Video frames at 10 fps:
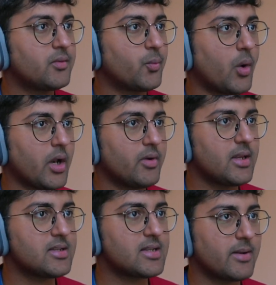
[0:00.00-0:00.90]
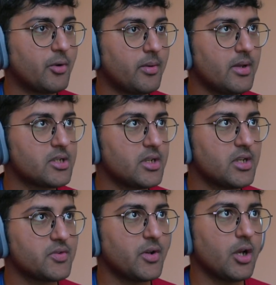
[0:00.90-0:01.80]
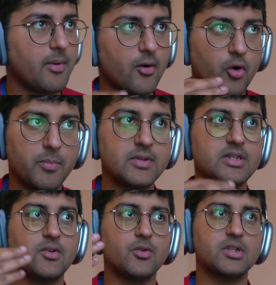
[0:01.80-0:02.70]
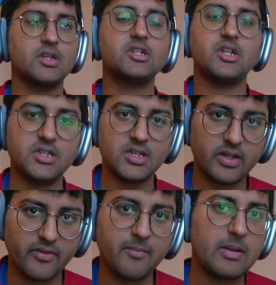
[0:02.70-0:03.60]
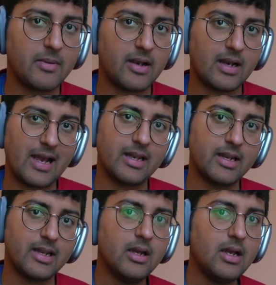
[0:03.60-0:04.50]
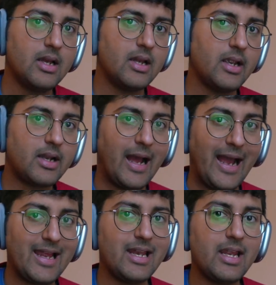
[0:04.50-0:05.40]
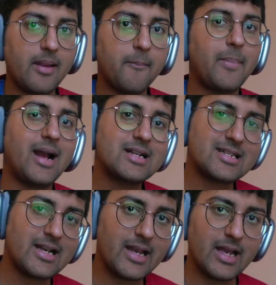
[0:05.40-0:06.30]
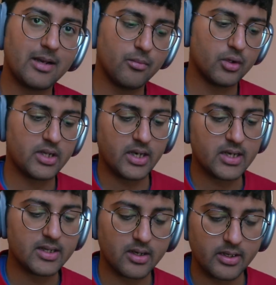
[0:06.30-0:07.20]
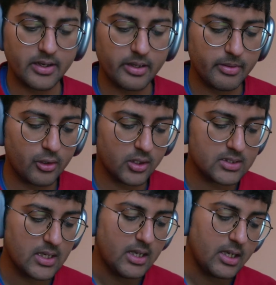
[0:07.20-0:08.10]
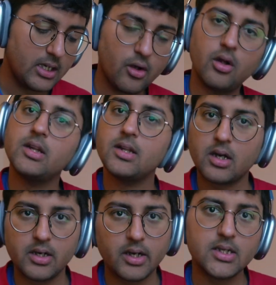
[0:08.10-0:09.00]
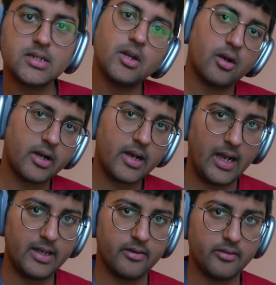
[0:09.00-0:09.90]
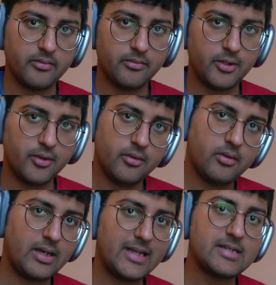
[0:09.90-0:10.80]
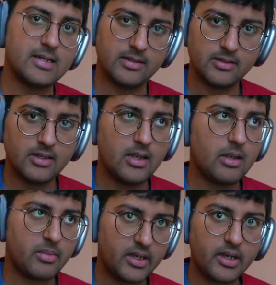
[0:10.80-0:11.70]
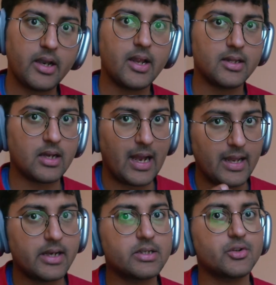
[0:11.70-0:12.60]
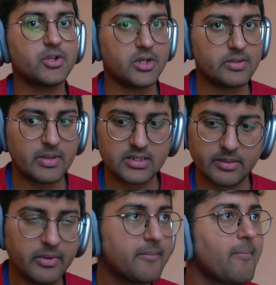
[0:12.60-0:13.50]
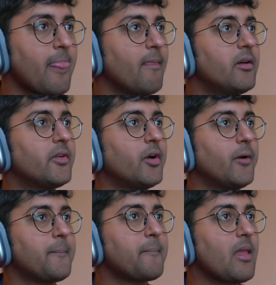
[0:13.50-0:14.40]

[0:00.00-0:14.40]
whatever things that I'm going to mention in this video about open source is changing the way people are hiring. It highly impacts India more than any other country because in all the other countries, they already hire, you know, nicely. But in India, the hiring situation is messed up. So